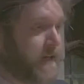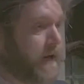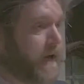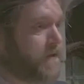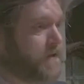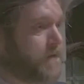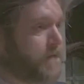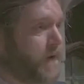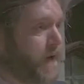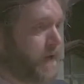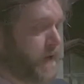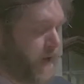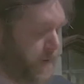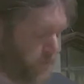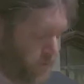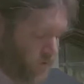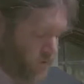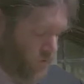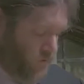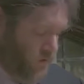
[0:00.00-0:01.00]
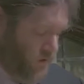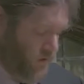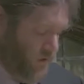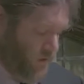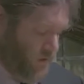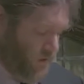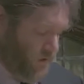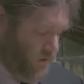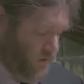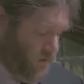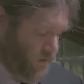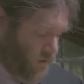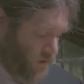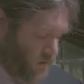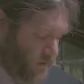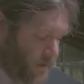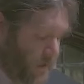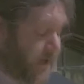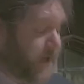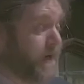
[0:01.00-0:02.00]
out to find opportunities,
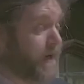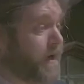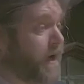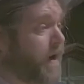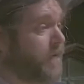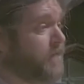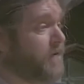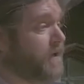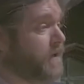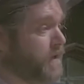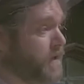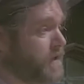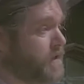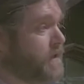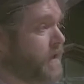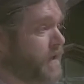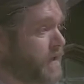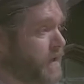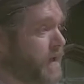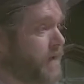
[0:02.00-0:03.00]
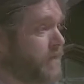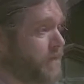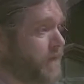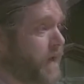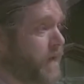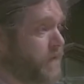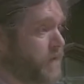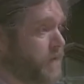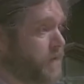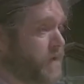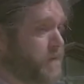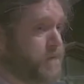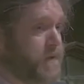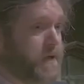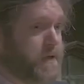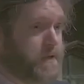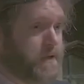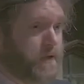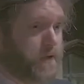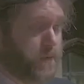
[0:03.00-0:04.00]
and I can confidently say that I found them at
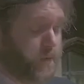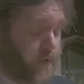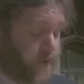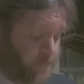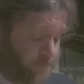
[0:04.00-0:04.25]
PCUM.